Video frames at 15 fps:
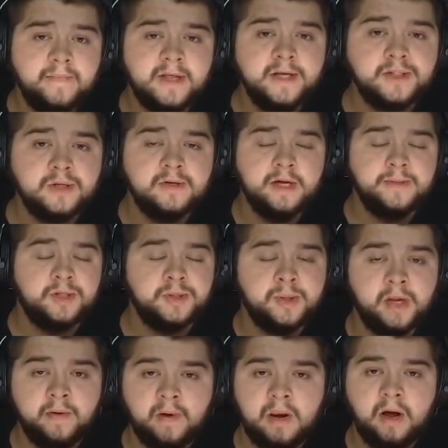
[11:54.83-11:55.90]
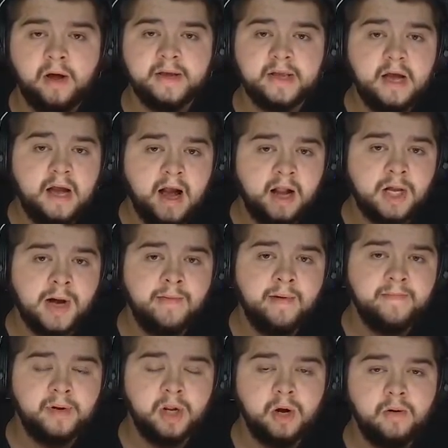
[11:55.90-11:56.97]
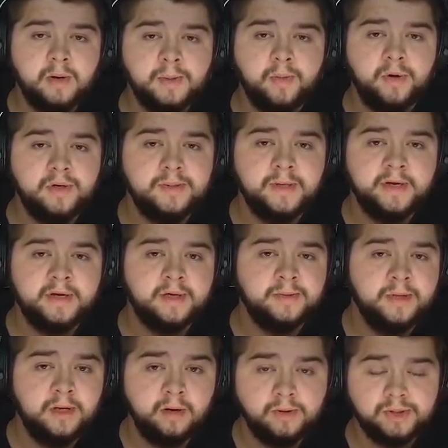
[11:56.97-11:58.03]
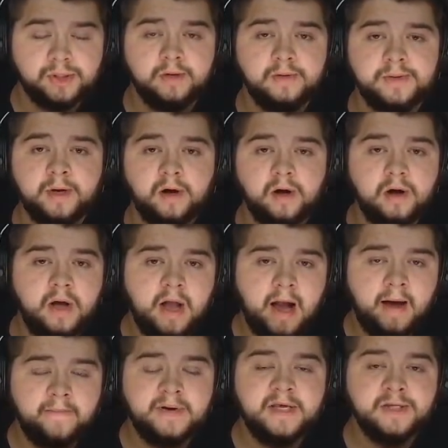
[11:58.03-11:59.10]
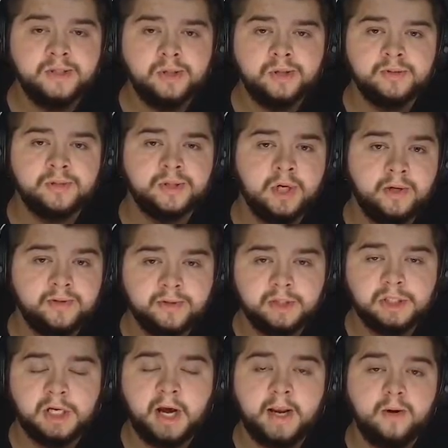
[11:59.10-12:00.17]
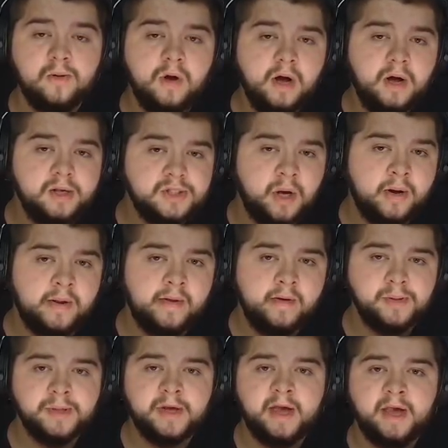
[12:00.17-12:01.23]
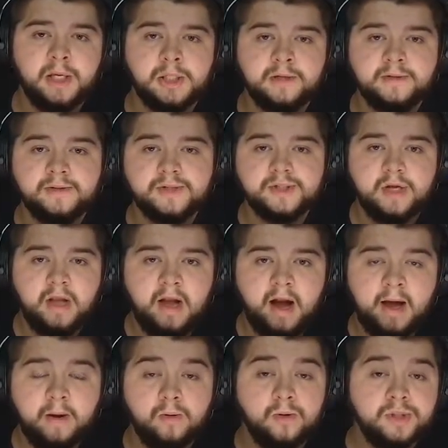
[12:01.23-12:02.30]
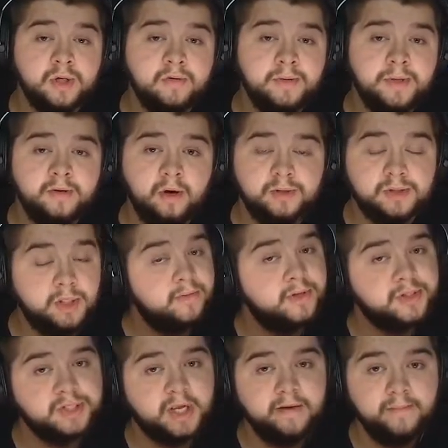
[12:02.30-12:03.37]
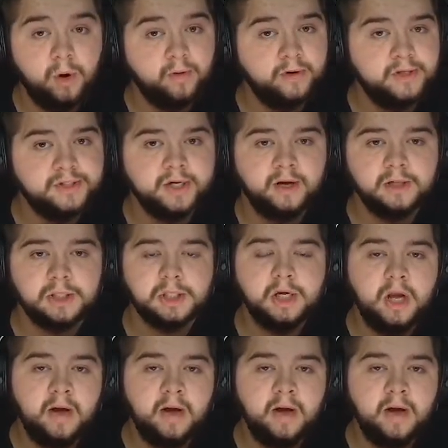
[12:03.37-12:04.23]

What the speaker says: please do leave this video a like and comment below of what you think of the video so far. And please do subscribe to the channel, turn on notifications, and also if you guys do want to stay more in touch,